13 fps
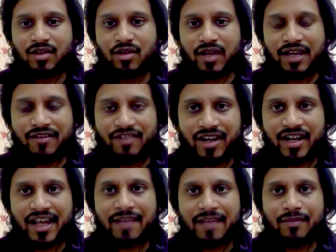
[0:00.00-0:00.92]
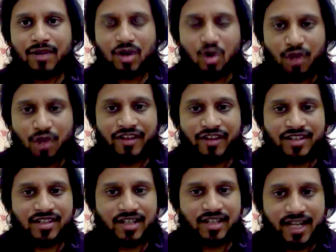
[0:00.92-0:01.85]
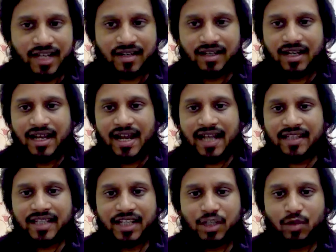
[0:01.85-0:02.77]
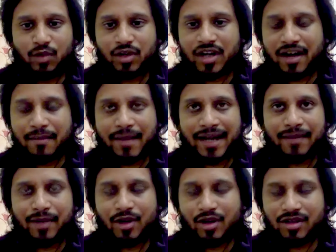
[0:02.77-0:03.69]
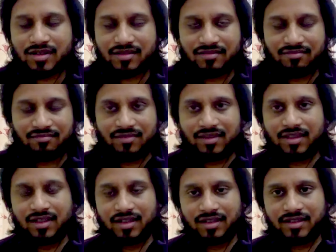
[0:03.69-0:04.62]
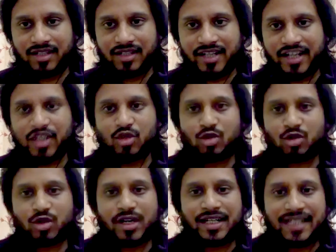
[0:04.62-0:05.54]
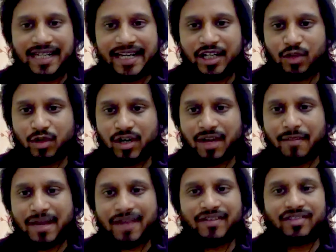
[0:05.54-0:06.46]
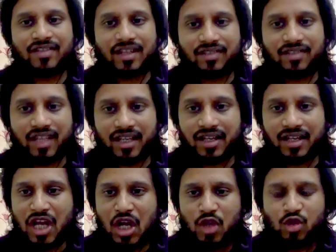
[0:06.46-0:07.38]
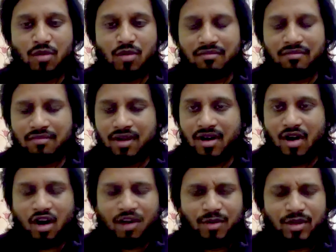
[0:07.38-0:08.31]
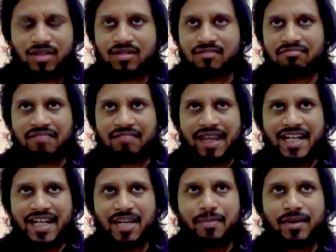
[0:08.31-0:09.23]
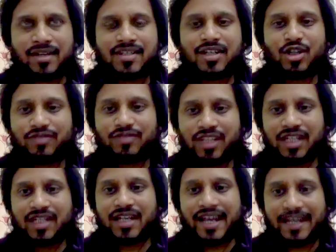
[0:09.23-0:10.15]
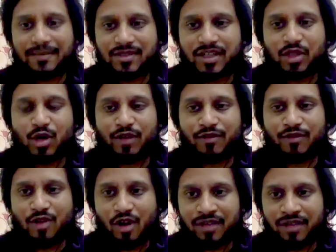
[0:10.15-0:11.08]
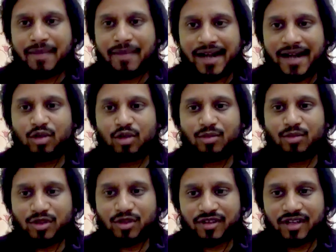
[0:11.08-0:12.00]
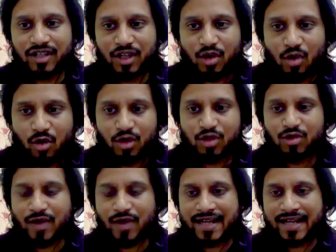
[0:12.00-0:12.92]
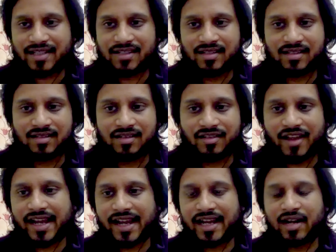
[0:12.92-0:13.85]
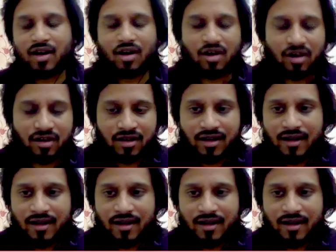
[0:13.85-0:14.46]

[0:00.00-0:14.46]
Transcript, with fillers: every time court fixed a date, and then you would come back because the dates used to get delayed. You would come back with nothing. So almost 80% of the times that you have gone back to Muzaffarnagar courts to access the trial or